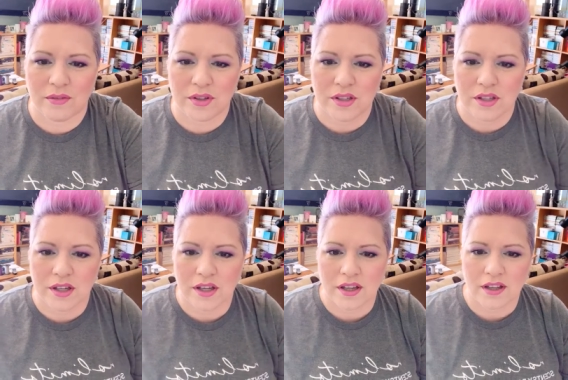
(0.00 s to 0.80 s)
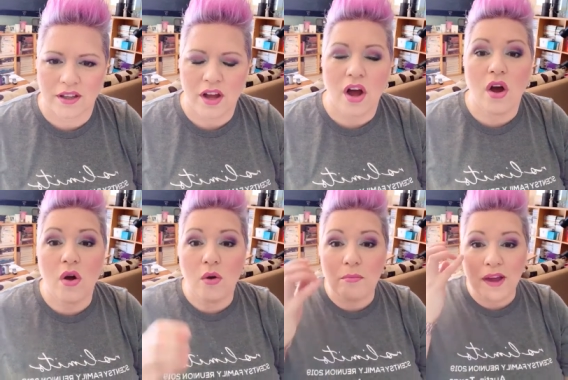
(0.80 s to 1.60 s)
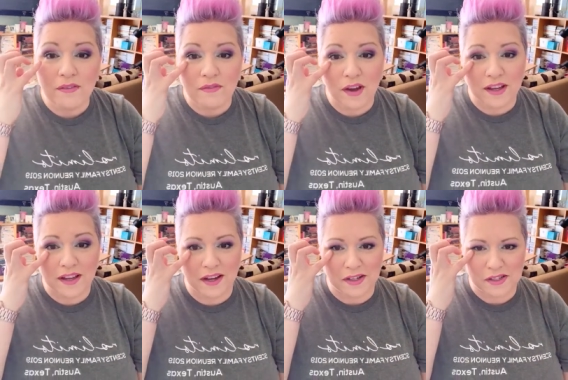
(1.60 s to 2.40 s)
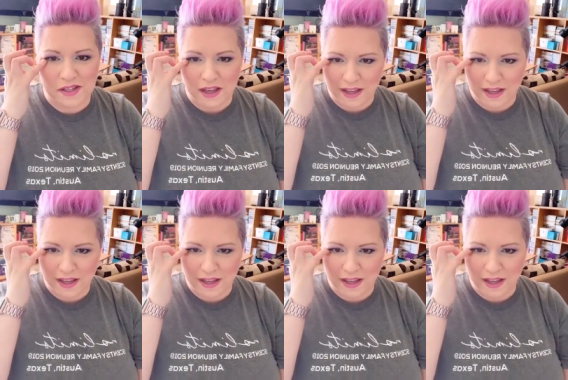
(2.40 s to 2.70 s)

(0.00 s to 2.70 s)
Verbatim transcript: Was it diff? Oh, my fuck cards.